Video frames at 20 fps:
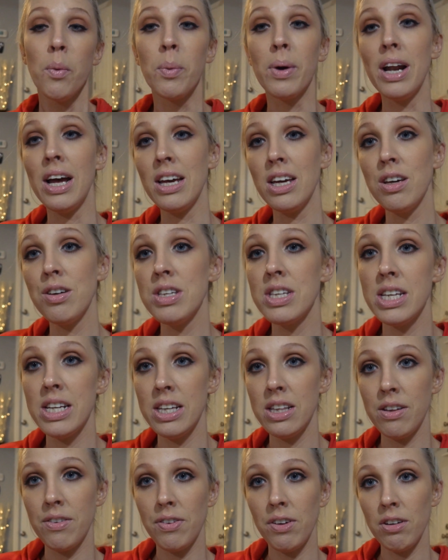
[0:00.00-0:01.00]
I use it
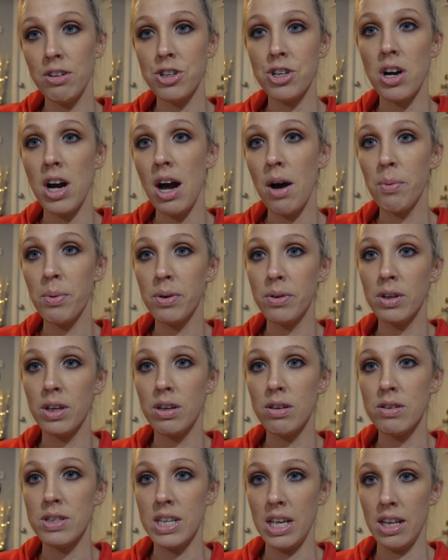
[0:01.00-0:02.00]
in the future, I will
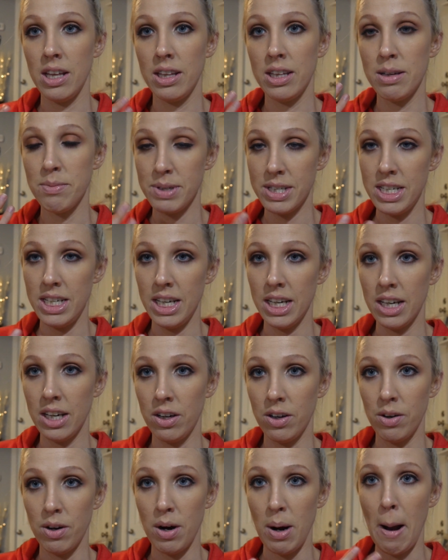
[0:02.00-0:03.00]
use a lipstick
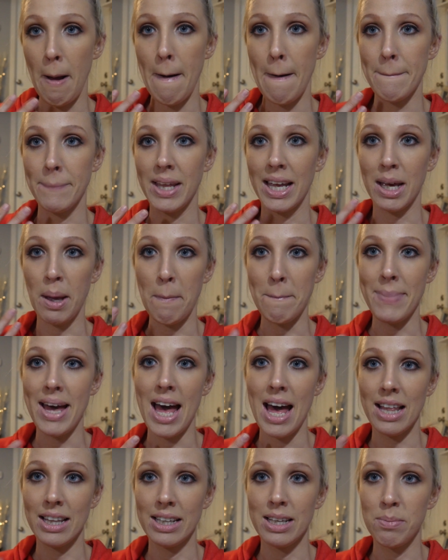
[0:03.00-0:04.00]
or like a
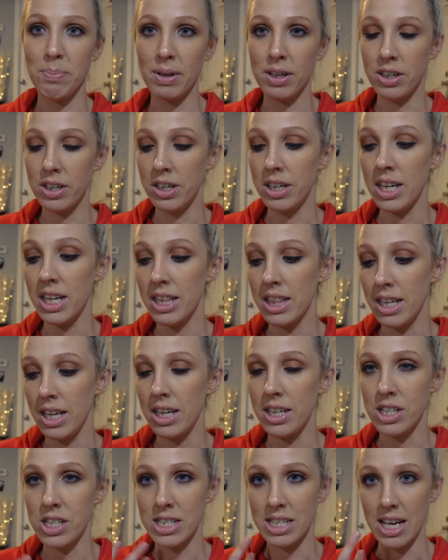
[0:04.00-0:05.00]
matte lip underneath
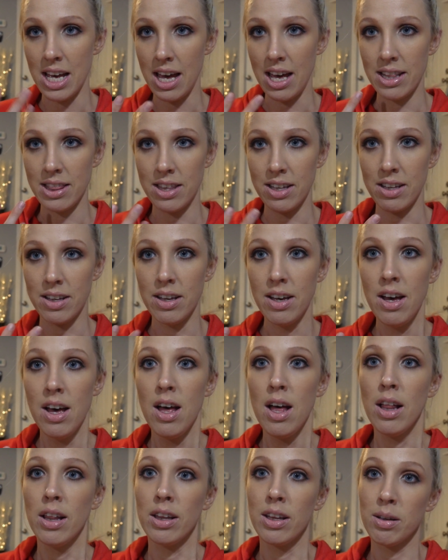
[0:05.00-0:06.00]
it and just add the
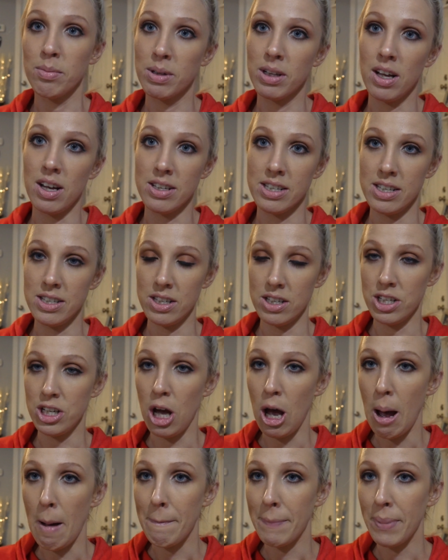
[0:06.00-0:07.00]
lip gloss as a
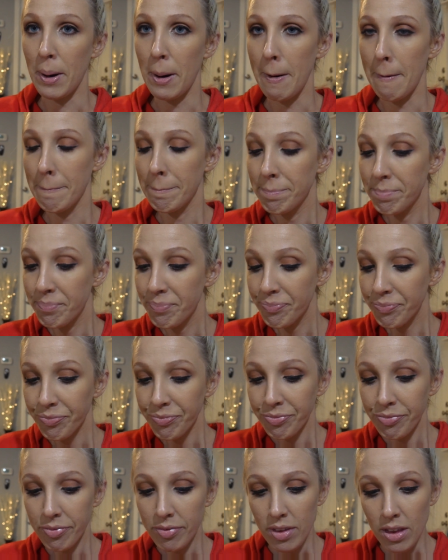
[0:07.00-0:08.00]
topper.
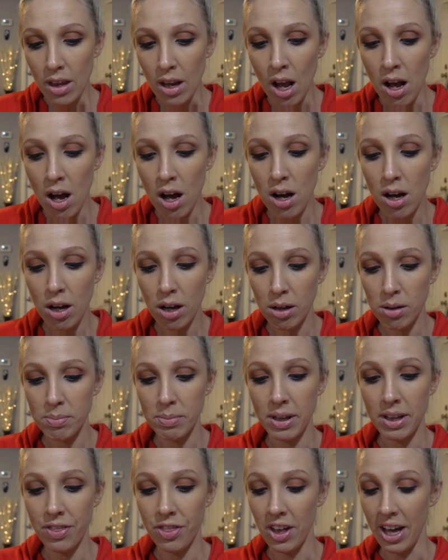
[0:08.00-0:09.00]

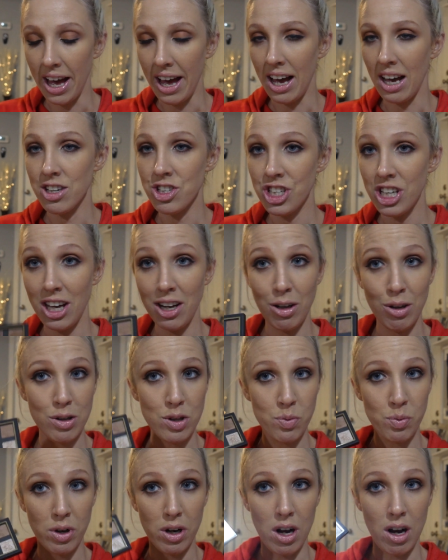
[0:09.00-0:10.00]
The
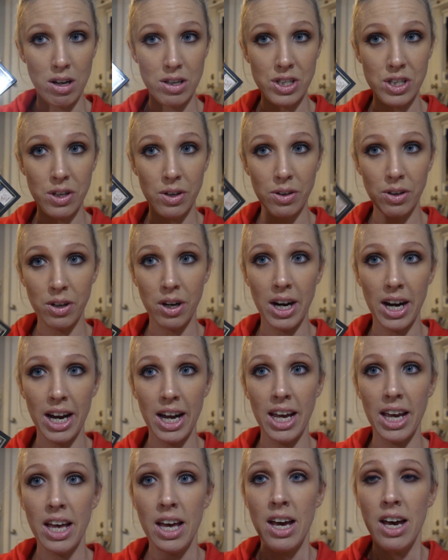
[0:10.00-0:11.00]
eyeshadows were also
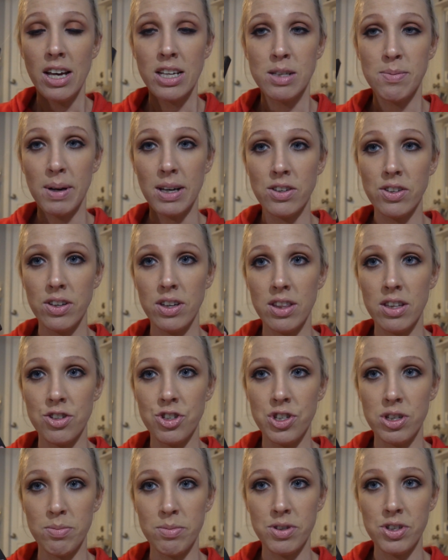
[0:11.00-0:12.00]
great, especially the
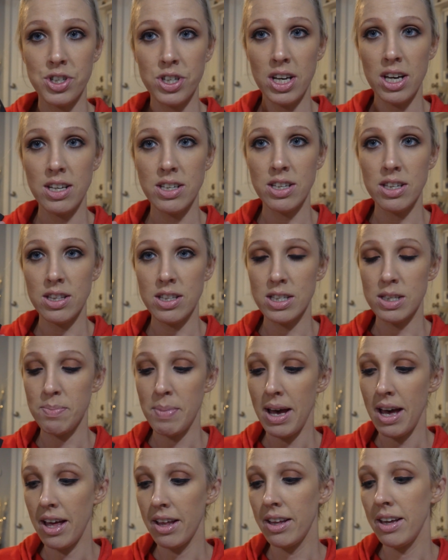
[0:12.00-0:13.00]
shimmer shades in this
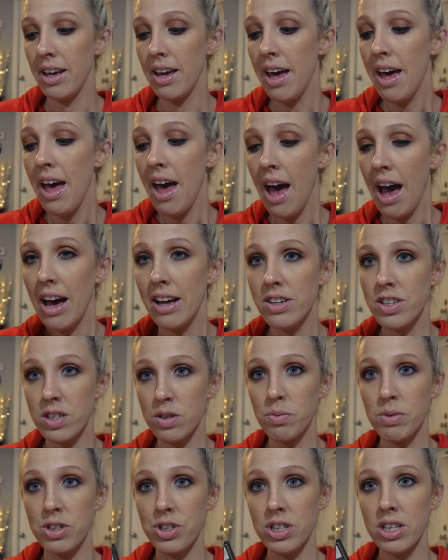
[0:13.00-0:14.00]
palette. I
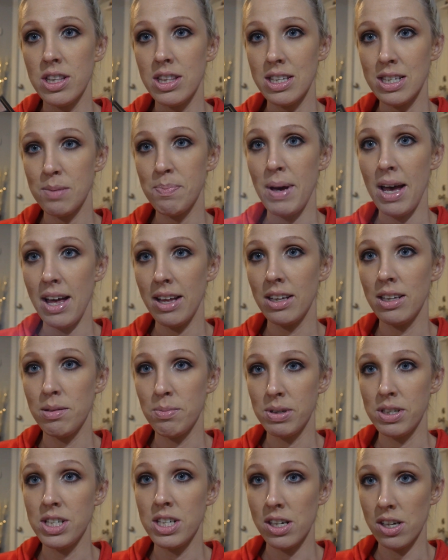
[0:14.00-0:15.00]
just wish that this palette
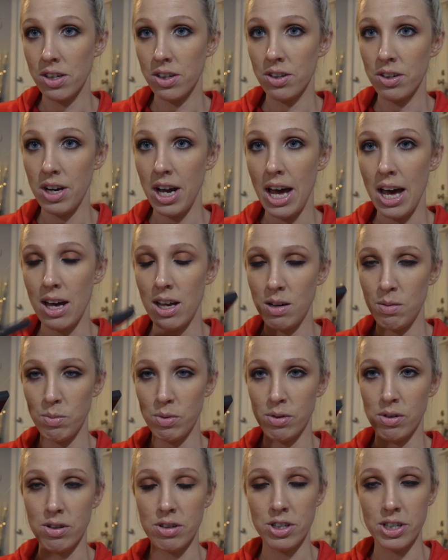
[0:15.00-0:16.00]
in particular had
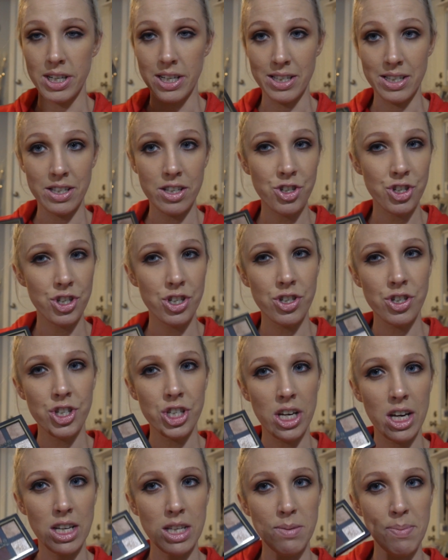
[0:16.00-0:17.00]
more transition
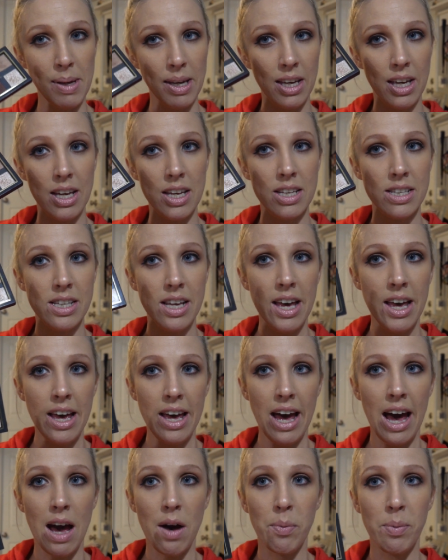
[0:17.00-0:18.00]
shades because
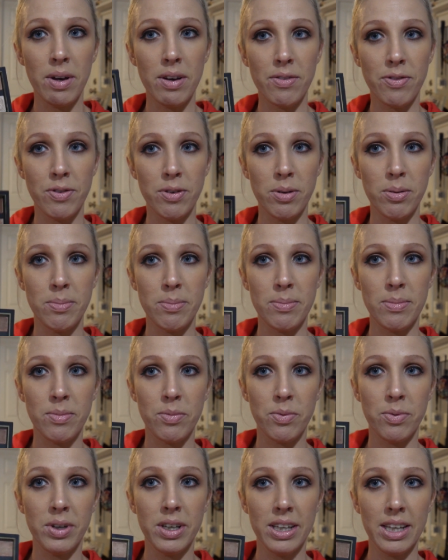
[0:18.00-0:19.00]
I went
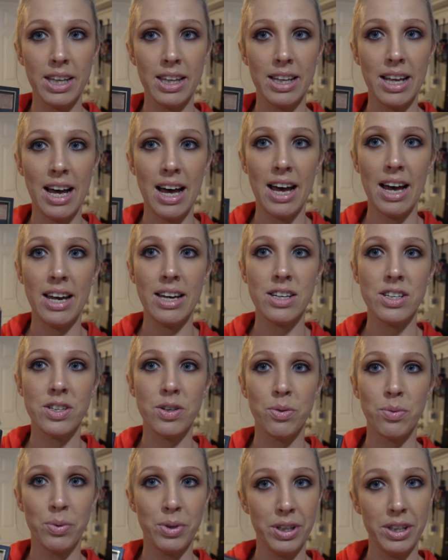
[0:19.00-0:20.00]
from really light
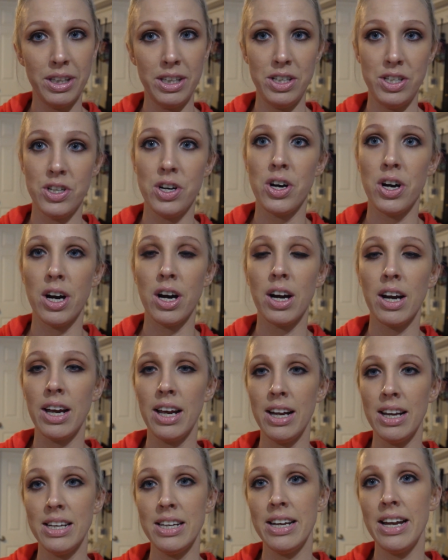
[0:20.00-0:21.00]
to really dark
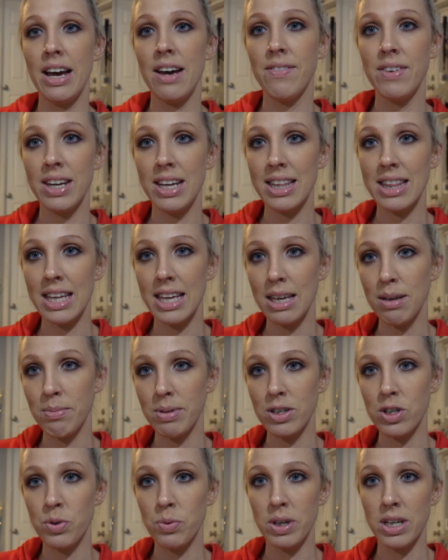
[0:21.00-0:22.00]
and I didn't have anything in
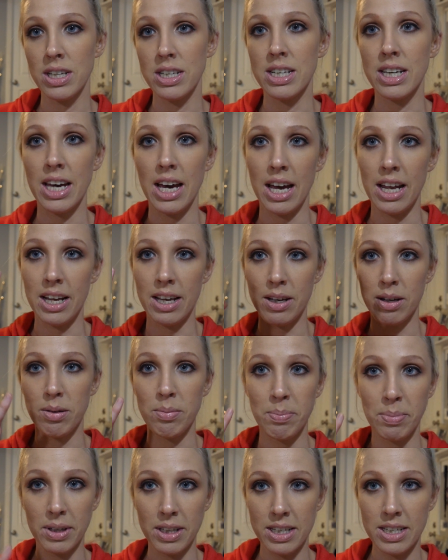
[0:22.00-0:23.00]
between to kind of
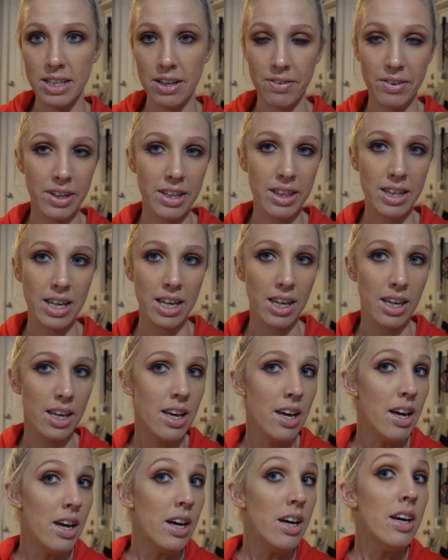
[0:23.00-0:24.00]
help blend
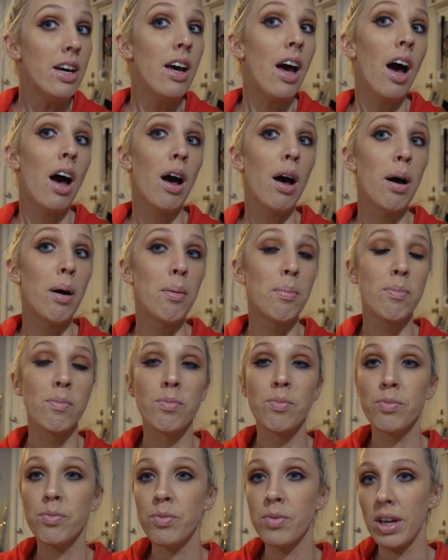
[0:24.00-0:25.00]
everything,
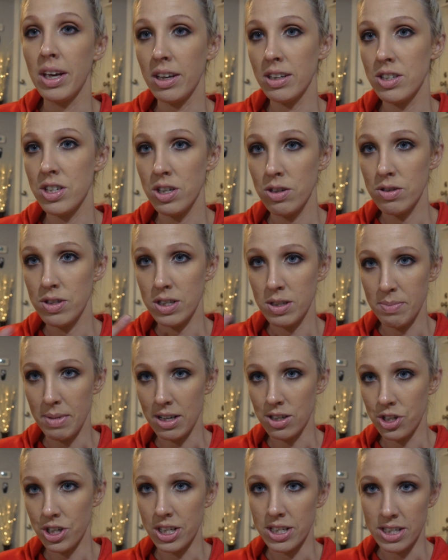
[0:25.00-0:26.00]
like to use as
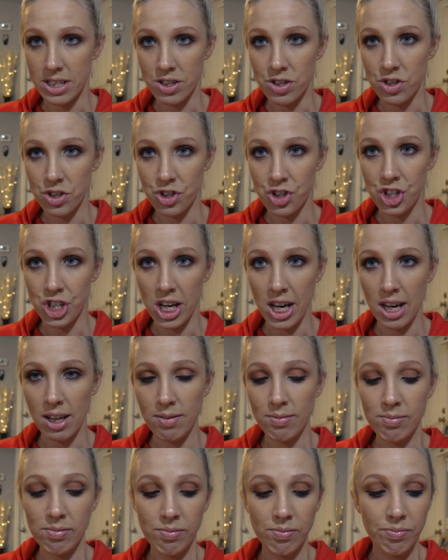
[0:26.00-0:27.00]
my transition
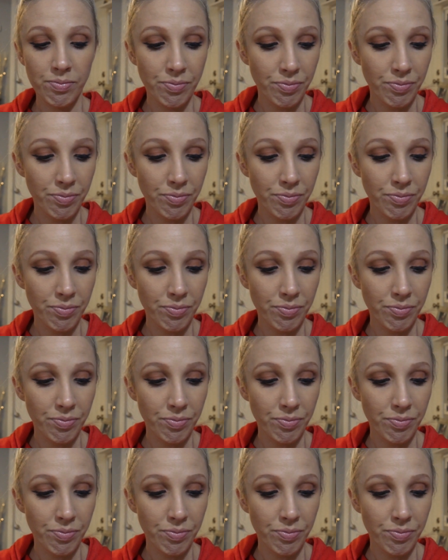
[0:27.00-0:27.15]
shade.